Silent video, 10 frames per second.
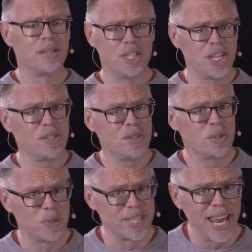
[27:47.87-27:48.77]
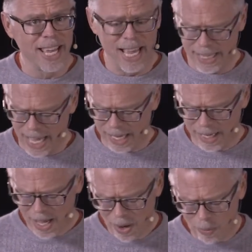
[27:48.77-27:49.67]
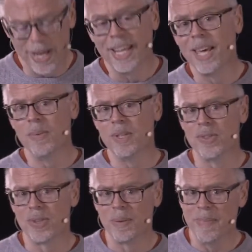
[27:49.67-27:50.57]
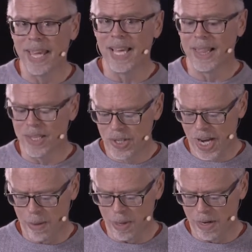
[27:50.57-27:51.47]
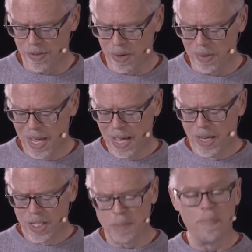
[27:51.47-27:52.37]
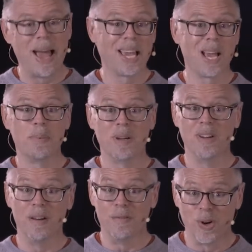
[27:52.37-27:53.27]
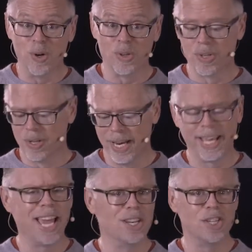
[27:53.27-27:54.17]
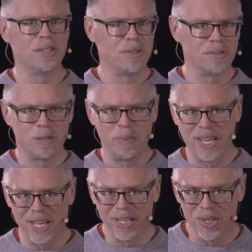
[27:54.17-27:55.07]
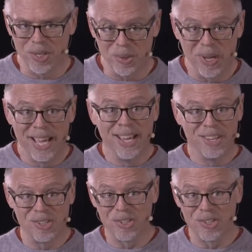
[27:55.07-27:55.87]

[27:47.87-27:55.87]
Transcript: Jesus was getting at that when he was making this statement. If you just back up a verse, and again, Jesus is speaking to his